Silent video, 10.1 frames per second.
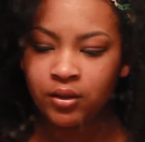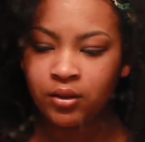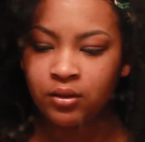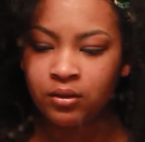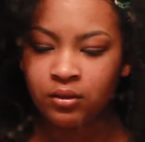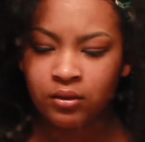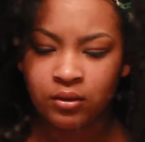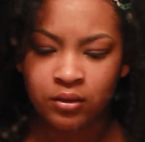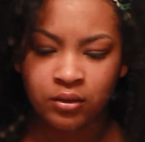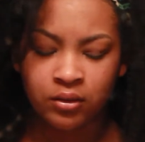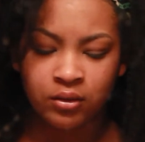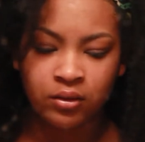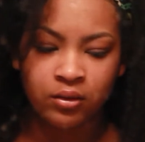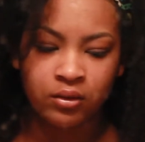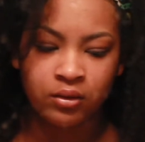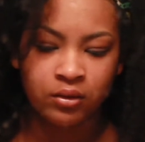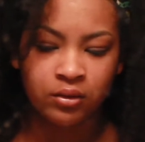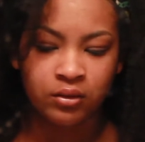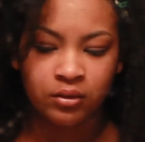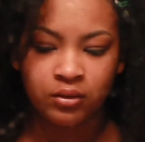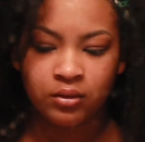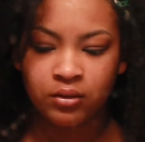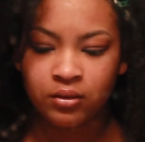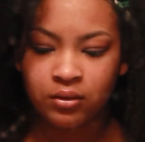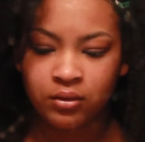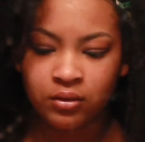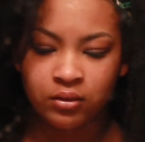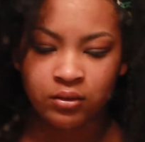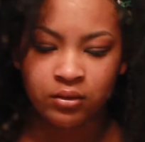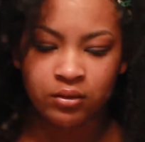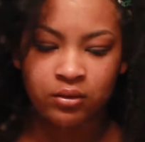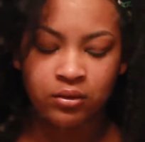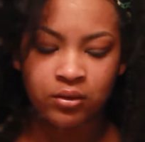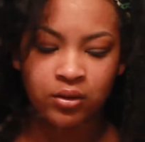(silence)